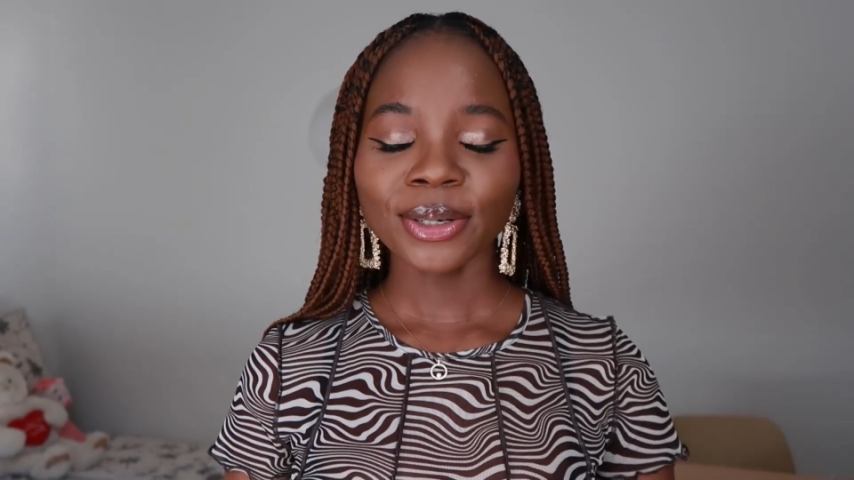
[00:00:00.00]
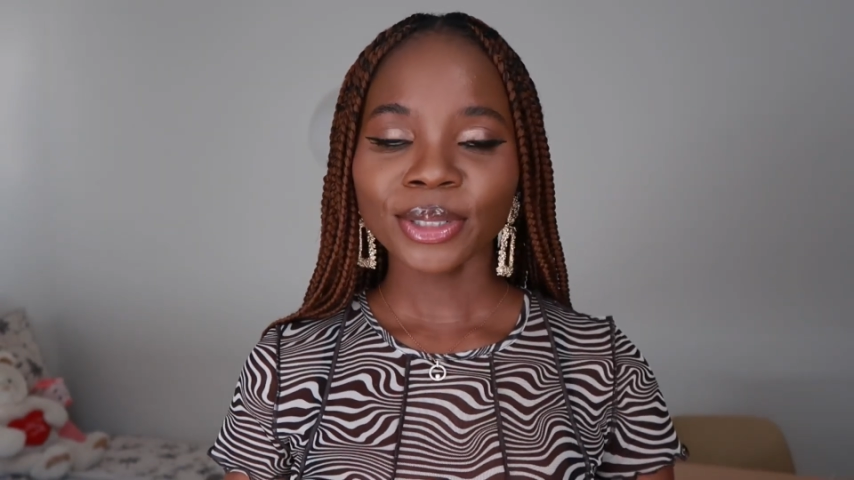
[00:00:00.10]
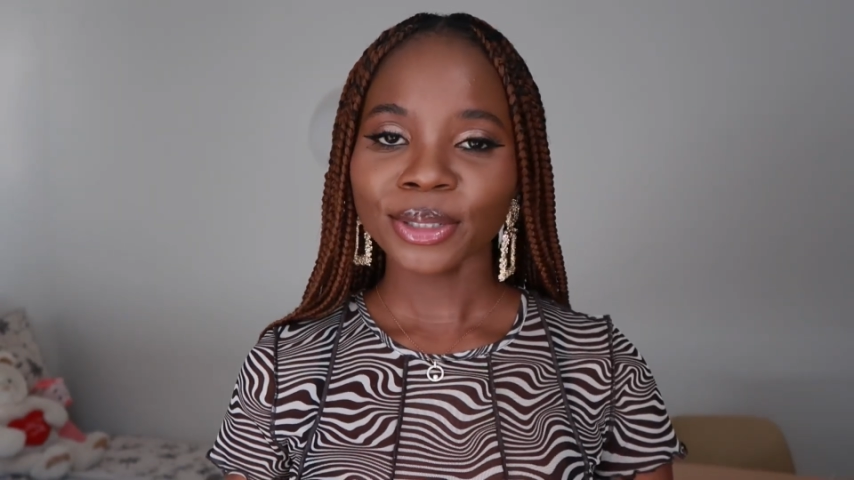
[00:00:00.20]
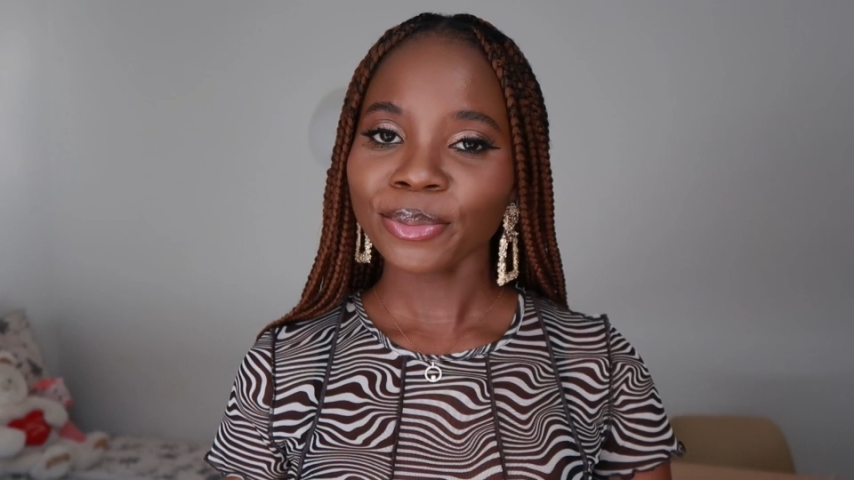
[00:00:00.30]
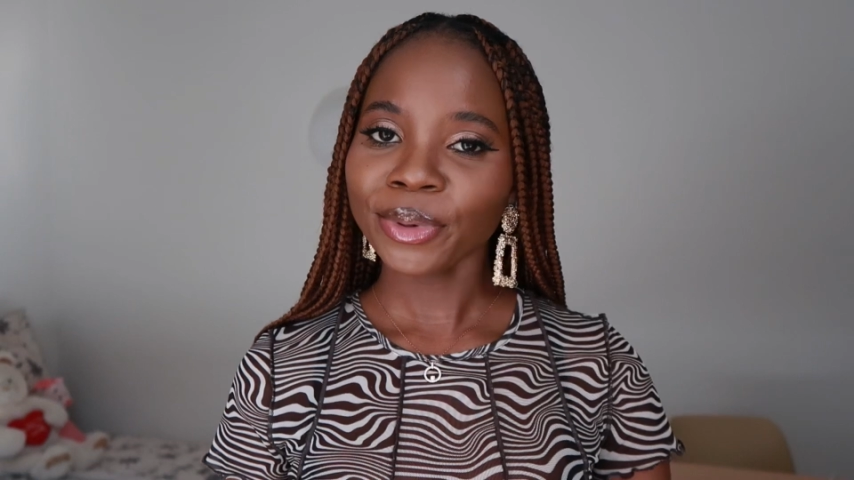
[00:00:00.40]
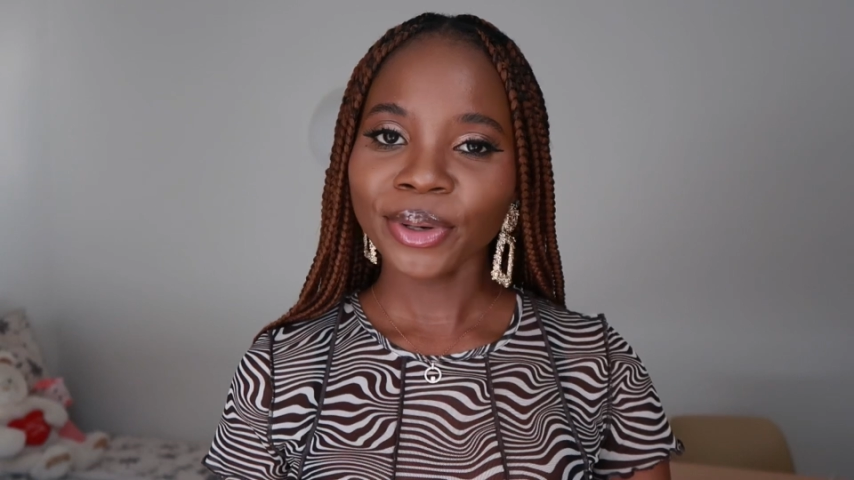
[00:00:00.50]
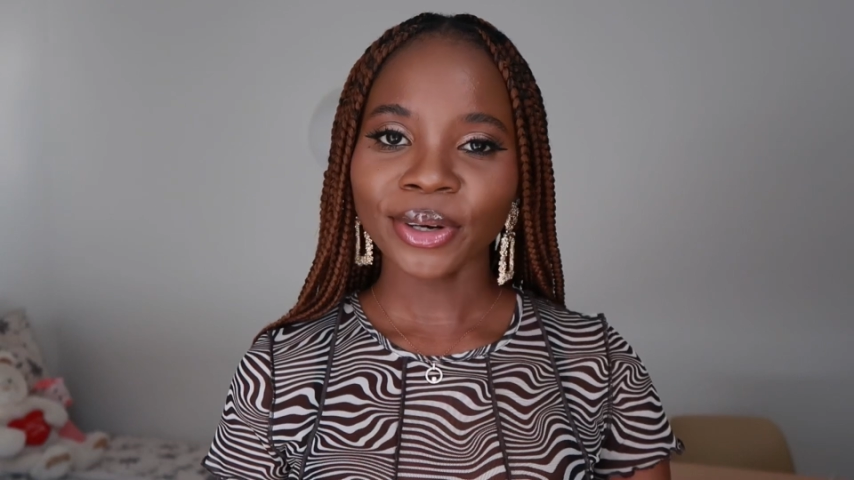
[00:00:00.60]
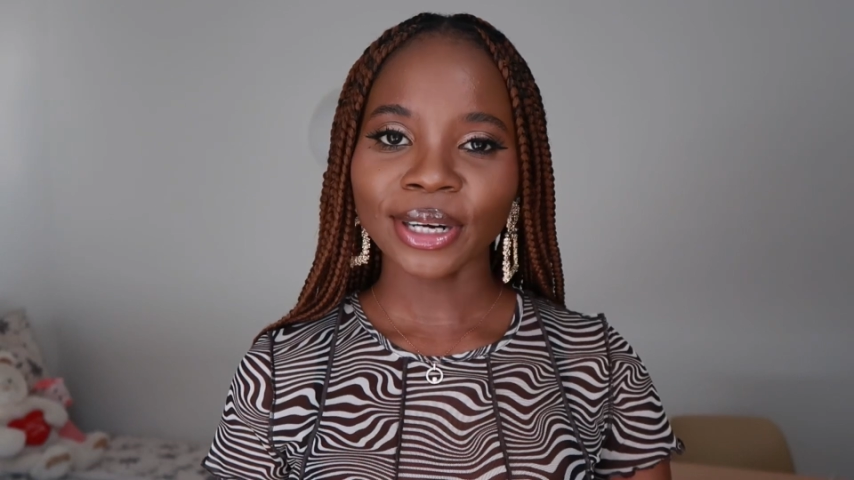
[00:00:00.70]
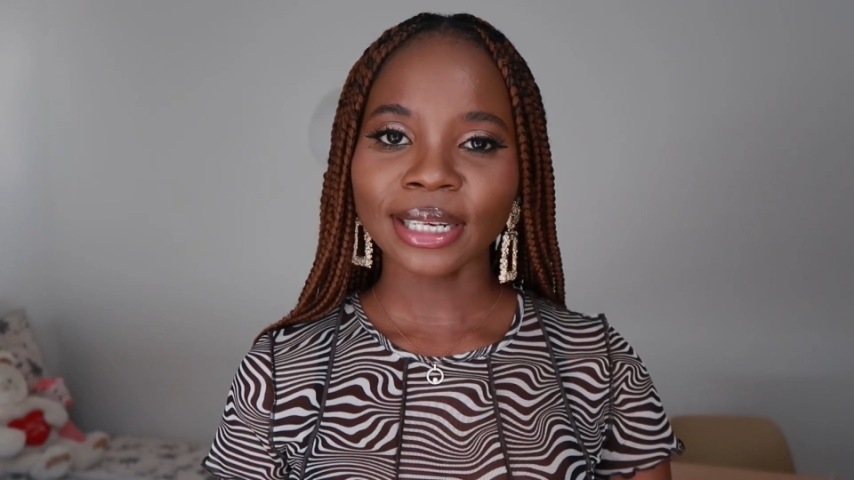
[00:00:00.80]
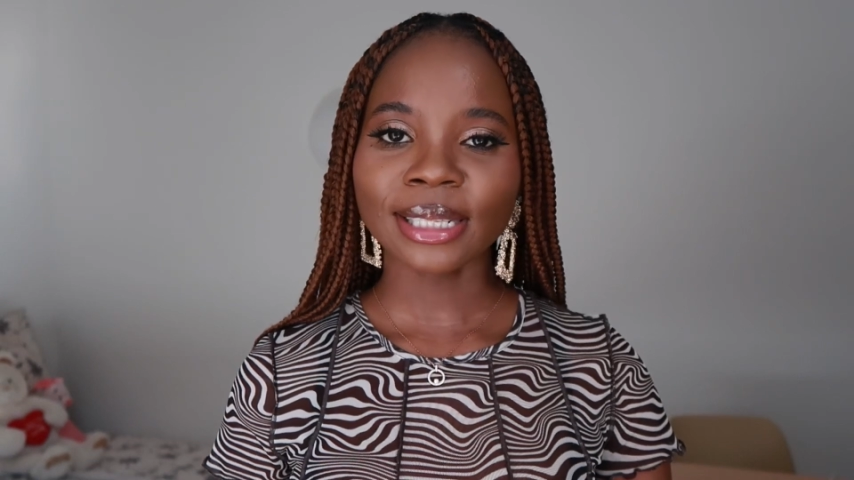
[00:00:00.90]
your
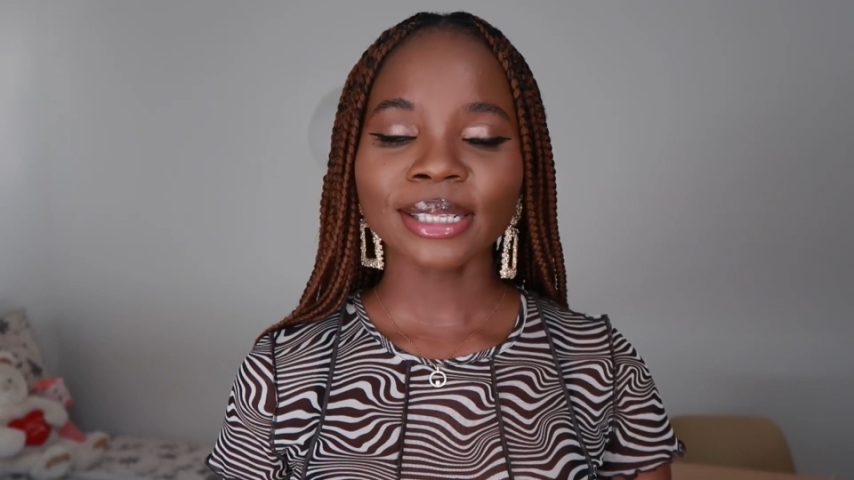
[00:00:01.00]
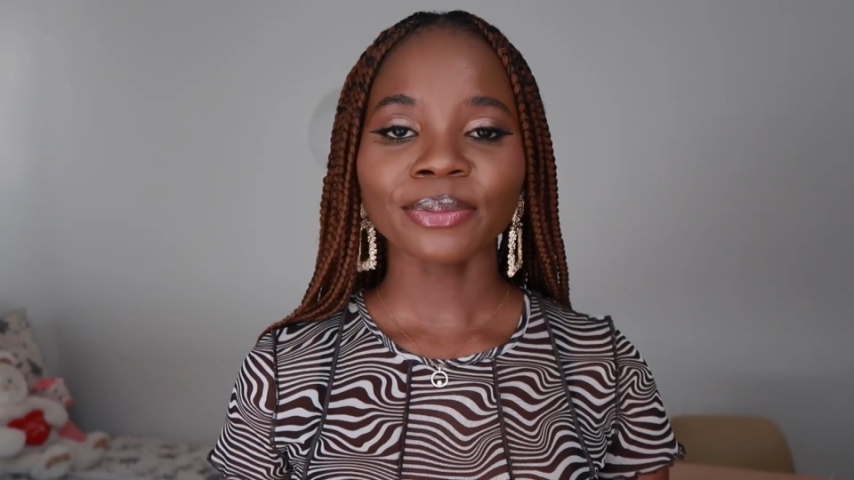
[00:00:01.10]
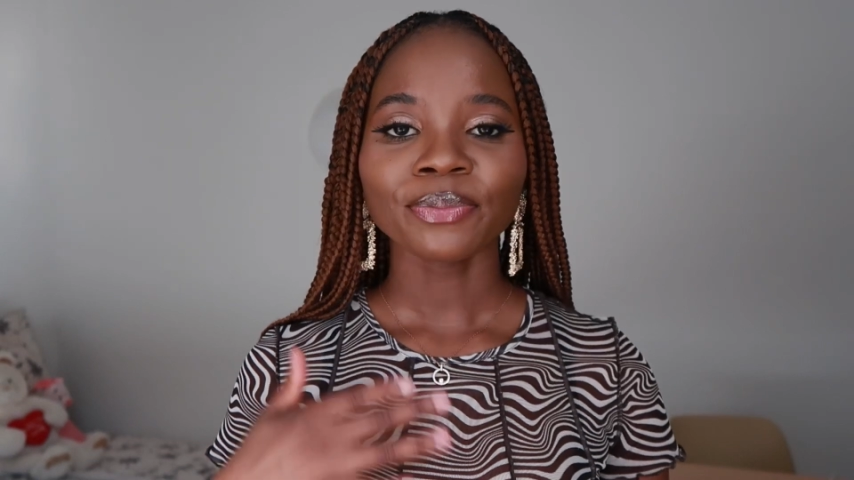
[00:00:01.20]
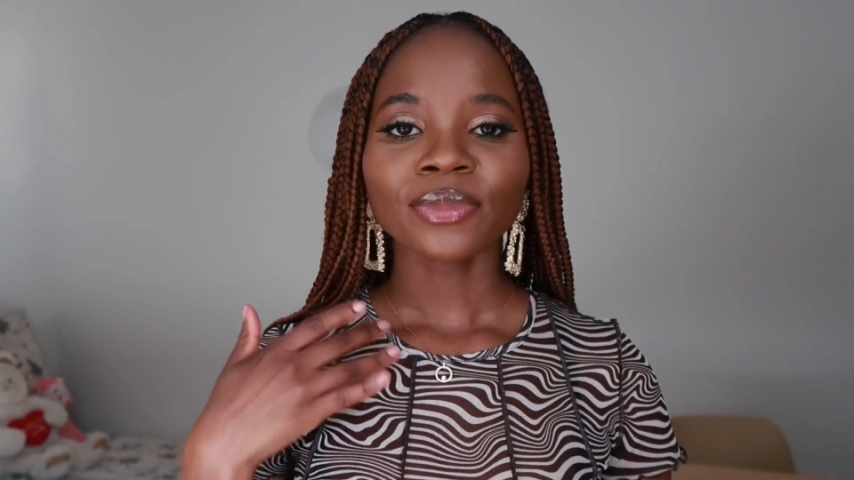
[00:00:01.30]
support.